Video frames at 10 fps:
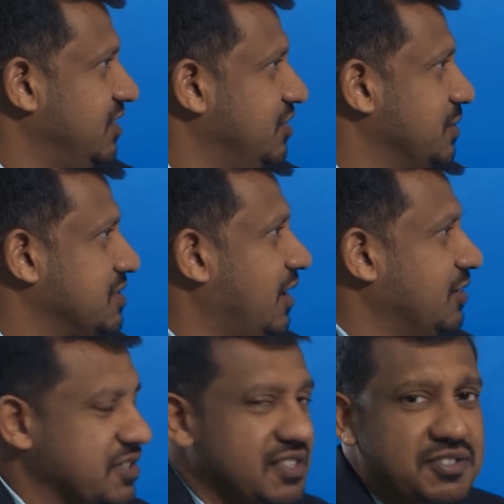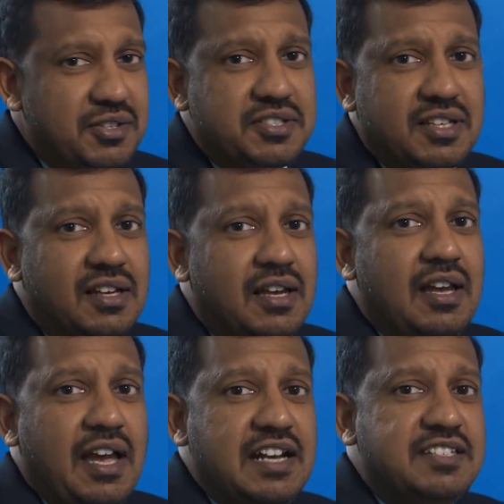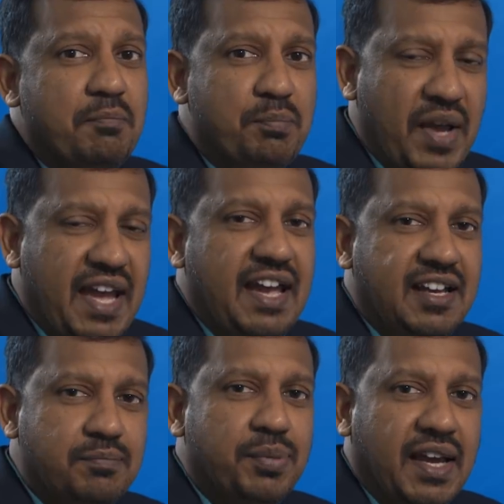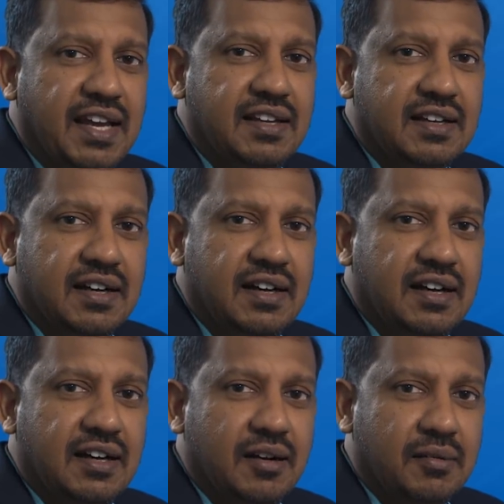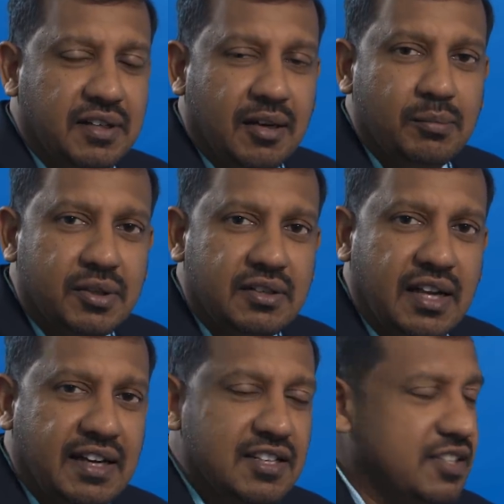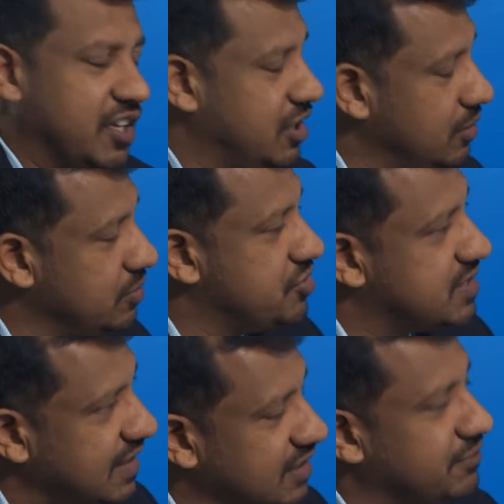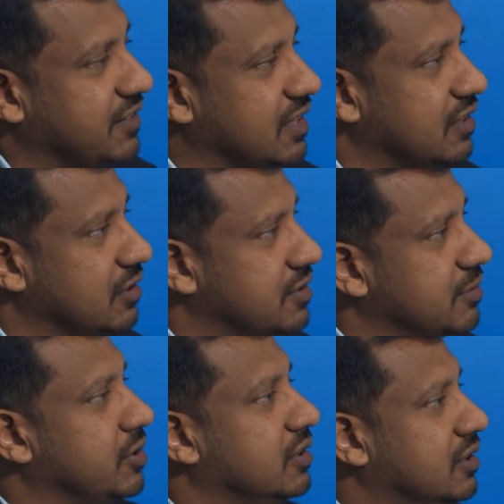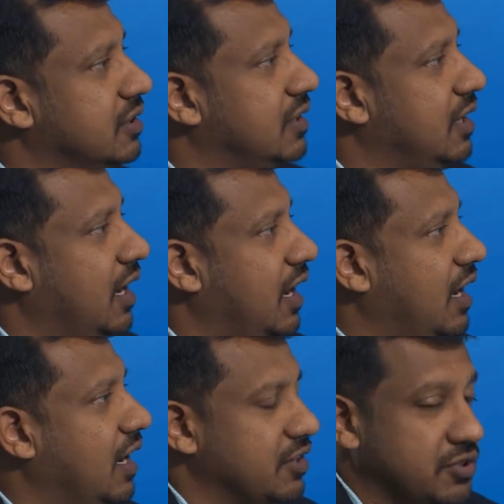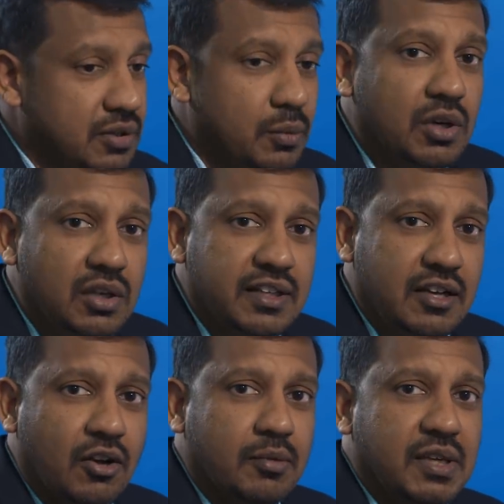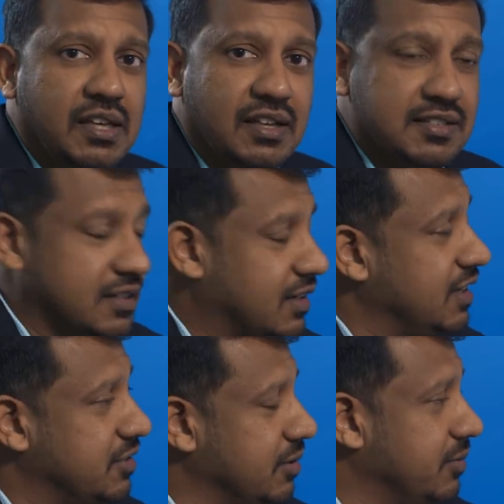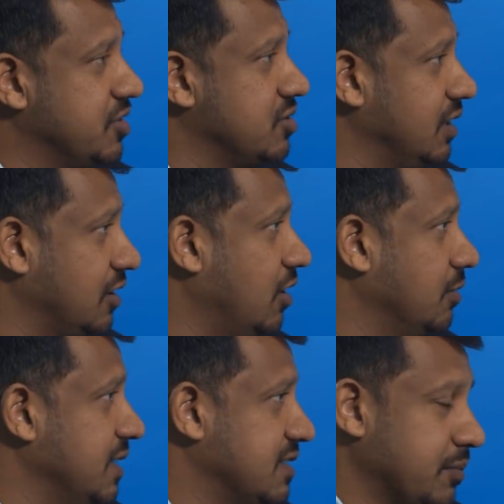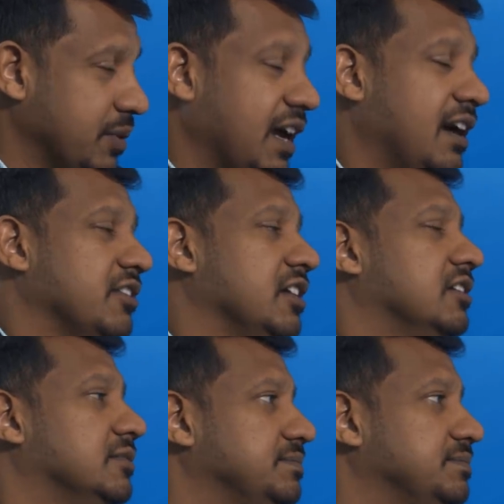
US dollars. So it's a big, big number, and it's a huge, significant contributor to the world economy and certainly to the regional economies that we have here.